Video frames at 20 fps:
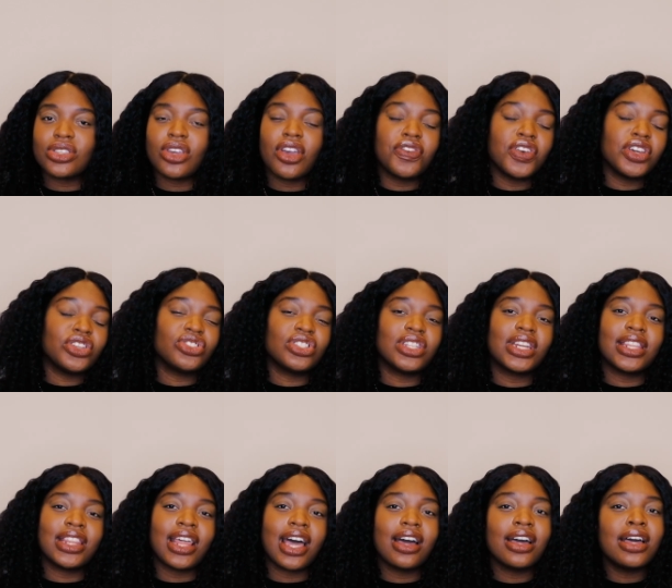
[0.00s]
So if you're interested
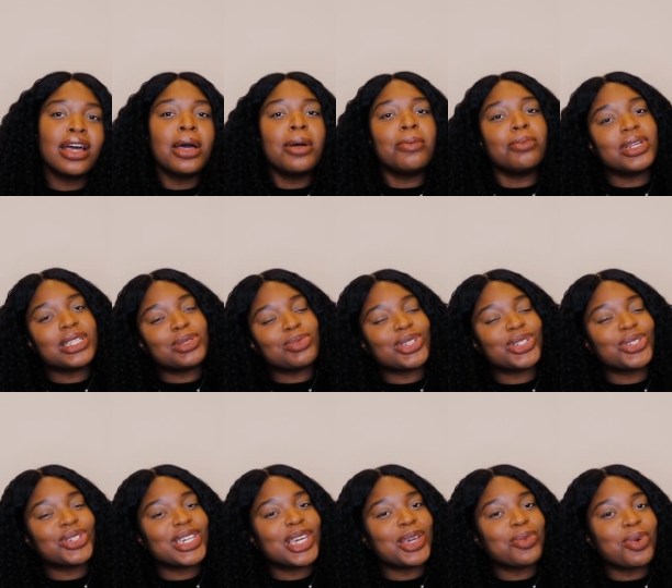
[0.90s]
in that, please make
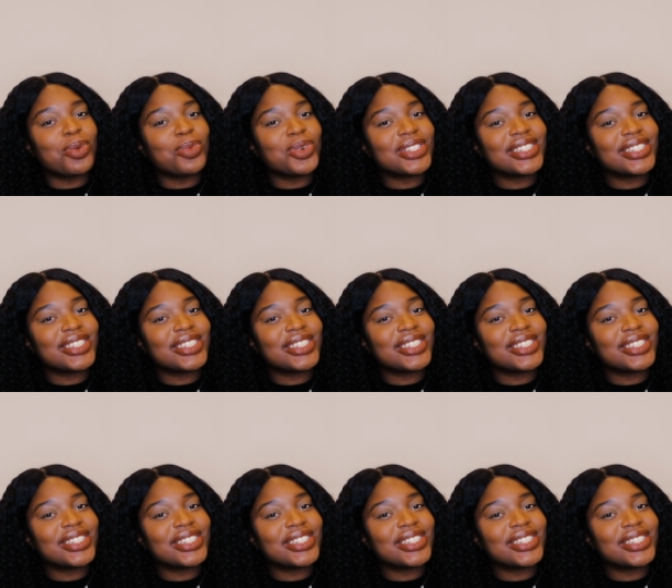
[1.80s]
sure you keep on